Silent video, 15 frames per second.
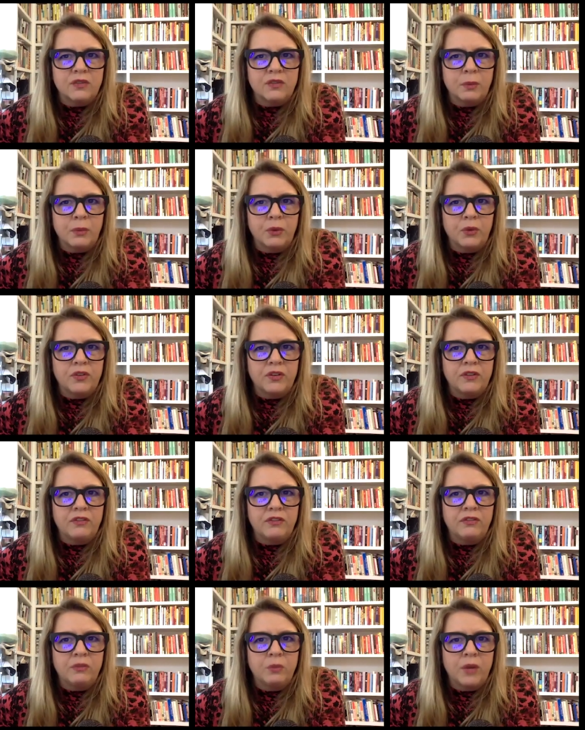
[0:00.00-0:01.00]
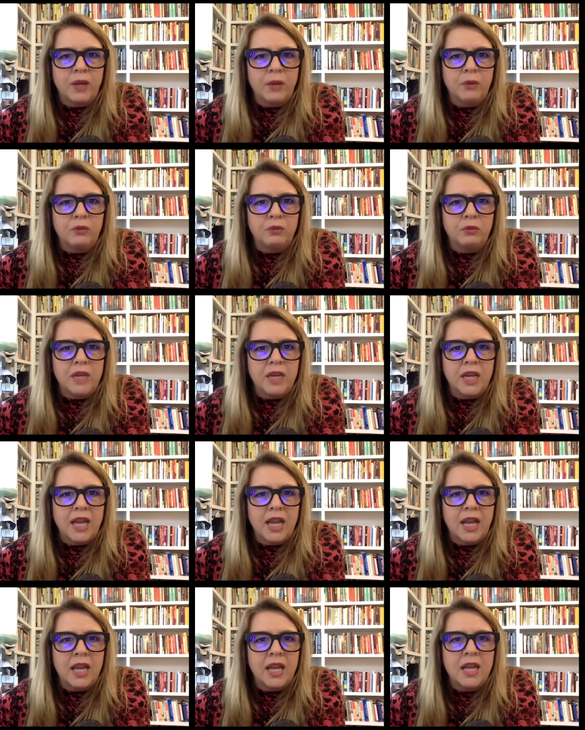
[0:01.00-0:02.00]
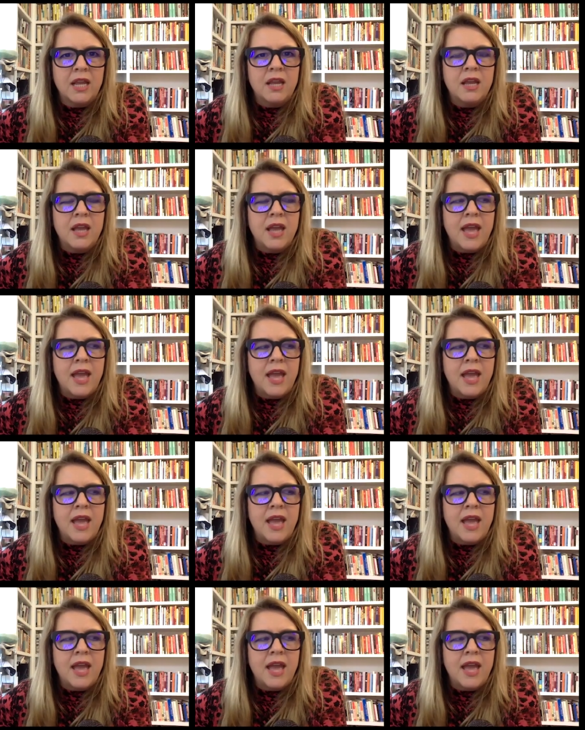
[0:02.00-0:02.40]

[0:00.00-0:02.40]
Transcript: from most of what I was reading. Mm-hmm.